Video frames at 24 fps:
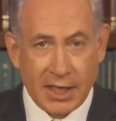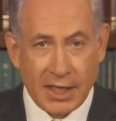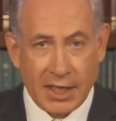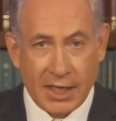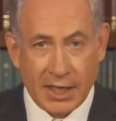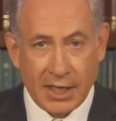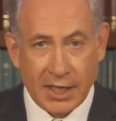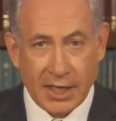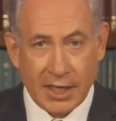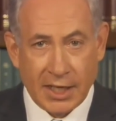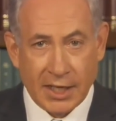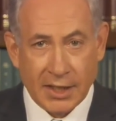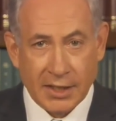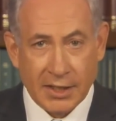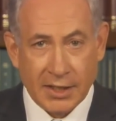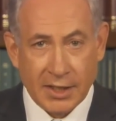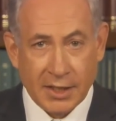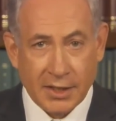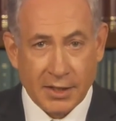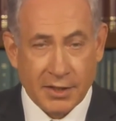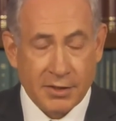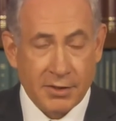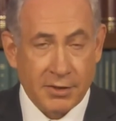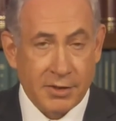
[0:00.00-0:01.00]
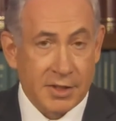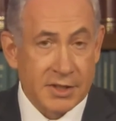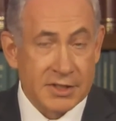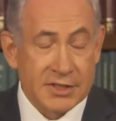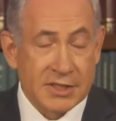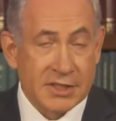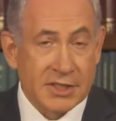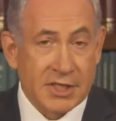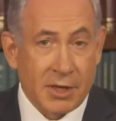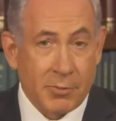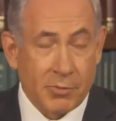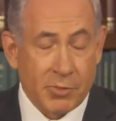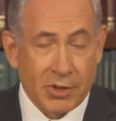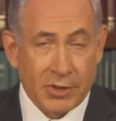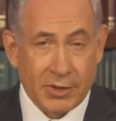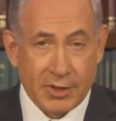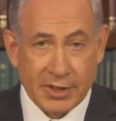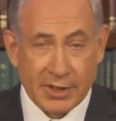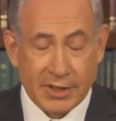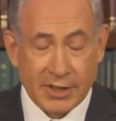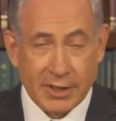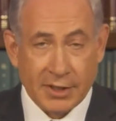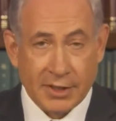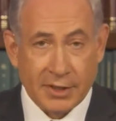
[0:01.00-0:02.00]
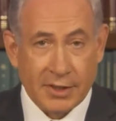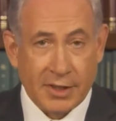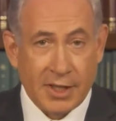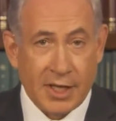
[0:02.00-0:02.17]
Third, it's a temporary deal.